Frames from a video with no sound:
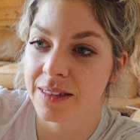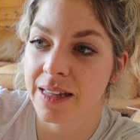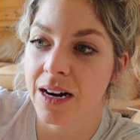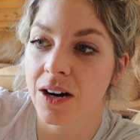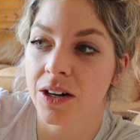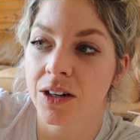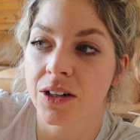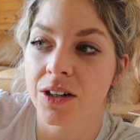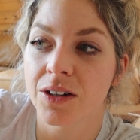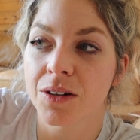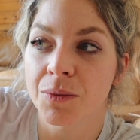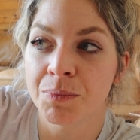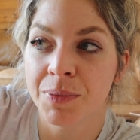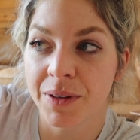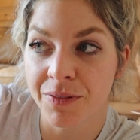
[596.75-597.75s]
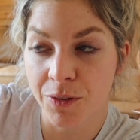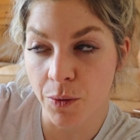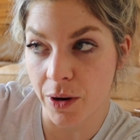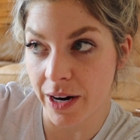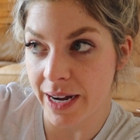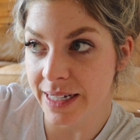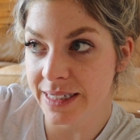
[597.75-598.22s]
that are
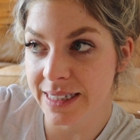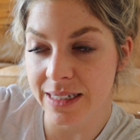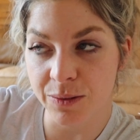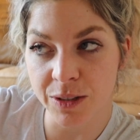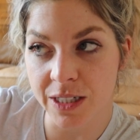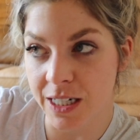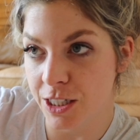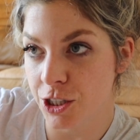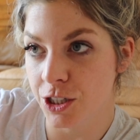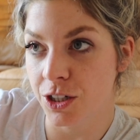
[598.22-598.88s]
before us that we're not